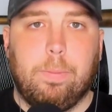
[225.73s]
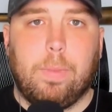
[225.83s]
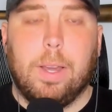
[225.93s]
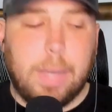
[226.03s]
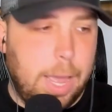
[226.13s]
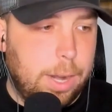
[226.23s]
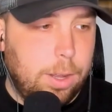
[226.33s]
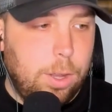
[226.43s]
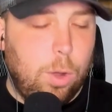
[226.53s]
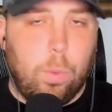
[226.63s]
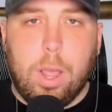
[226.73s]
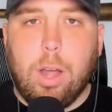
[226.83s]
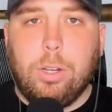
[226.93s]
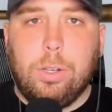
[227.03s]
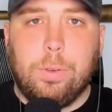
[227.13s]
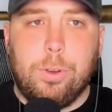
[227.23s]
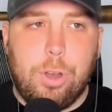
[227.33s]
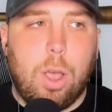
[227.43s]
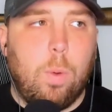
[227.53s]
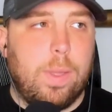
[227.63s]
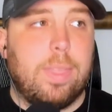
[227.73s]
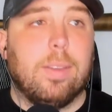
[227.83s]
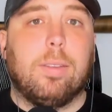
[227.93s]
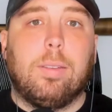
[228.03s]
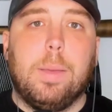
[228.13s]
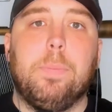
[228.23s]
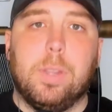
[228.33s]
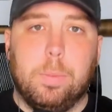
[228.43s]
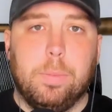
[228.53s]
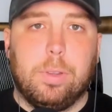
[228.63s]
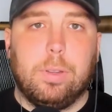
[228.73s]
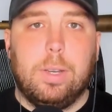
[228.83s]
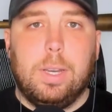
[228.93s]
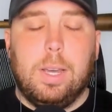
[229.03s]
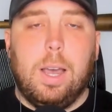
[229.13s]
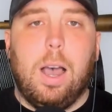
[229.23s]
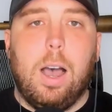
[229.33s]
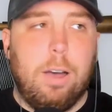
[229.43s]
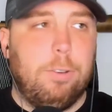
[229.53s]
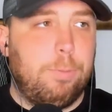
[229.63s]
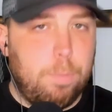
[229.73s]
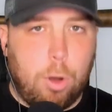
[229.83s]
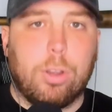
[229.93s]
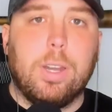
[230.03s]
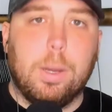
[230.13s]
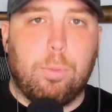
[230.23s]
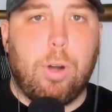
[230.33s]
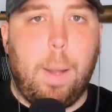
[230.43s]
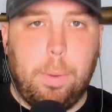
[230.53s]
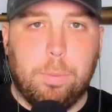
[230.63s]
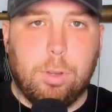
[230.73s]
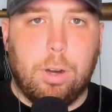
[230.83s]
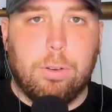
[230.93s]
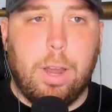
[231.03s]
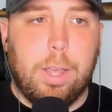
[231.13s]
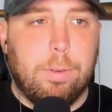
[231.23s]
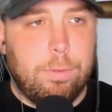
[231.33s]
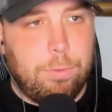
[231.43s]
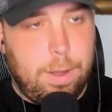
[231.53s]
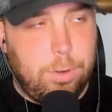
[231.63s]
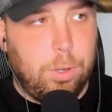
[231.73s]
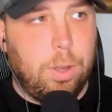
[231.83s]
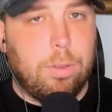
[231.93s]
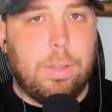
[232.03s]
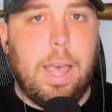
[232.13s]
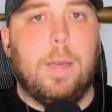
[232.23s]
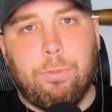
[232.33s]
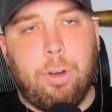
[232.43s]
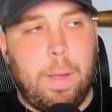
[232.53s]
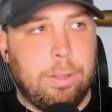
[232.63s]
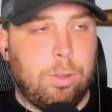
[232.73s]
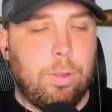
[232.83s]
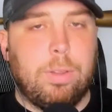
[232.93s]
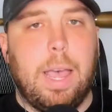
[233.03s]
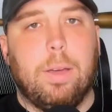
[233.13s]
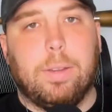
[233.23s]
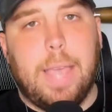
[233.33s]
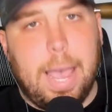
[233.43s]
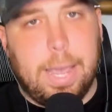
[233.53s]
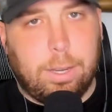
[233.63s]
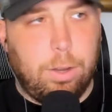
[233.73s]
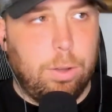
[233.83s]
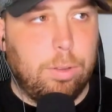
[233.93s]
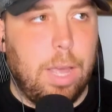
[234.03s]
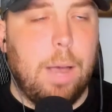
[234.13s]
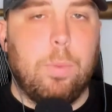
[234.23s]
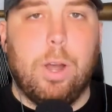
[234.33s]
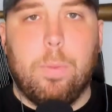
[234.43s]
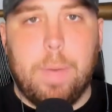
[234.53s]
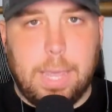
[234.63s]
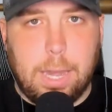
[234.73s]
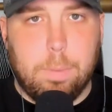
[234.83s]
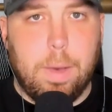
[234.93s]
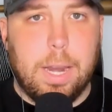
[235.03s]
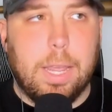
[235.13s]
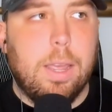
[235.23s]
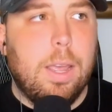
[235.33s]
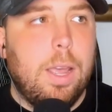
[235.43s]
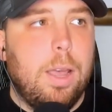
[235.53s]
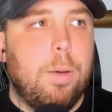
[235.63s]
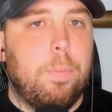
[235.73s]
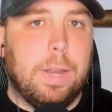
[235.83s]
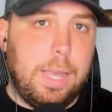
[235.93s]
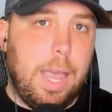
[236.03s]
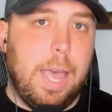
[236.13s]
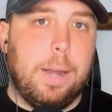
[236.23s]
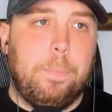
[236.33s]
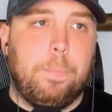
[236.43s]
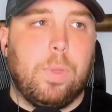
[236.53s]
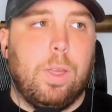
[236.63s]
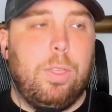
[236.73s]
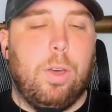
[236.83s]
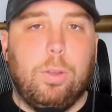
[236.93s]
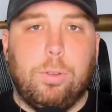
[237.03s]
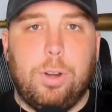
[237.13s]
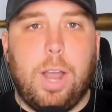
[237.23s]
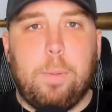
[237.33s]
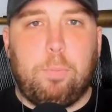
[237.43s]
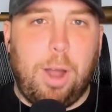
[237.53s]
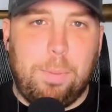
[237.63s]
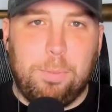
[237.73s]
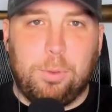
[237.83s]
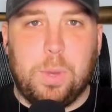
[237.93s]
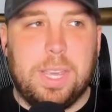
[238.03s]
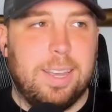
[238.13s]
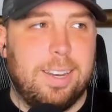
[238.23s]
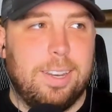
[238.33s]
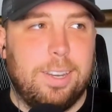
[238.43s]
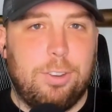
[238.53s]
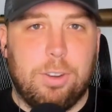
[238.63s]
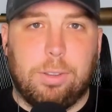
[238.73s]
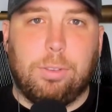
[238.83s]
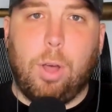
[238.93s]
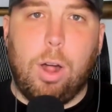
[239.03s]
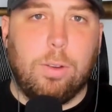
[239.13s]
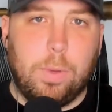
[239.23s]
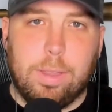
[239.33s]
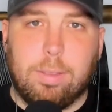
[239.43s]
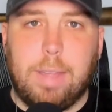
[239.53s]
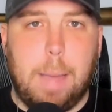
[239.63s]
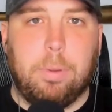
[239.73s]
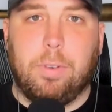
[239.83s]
Again, we all know what the symptoms of marketing problems are, right? Revenue goes down, ROAS goes down, CAC goes up, we don't make any money. But again, those are not problems we can just solve with a snap of